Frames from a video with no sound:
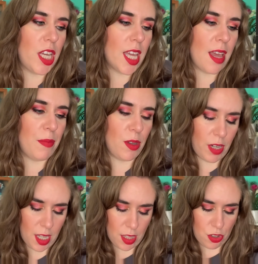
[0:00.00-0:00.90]
Cat
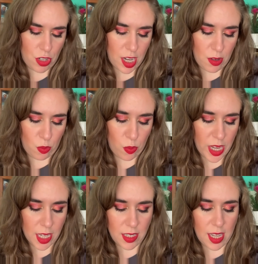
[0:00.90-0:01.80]
Beauty in the shade
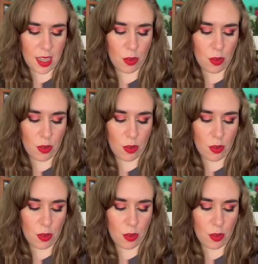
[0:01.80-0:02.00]
Wink Tink,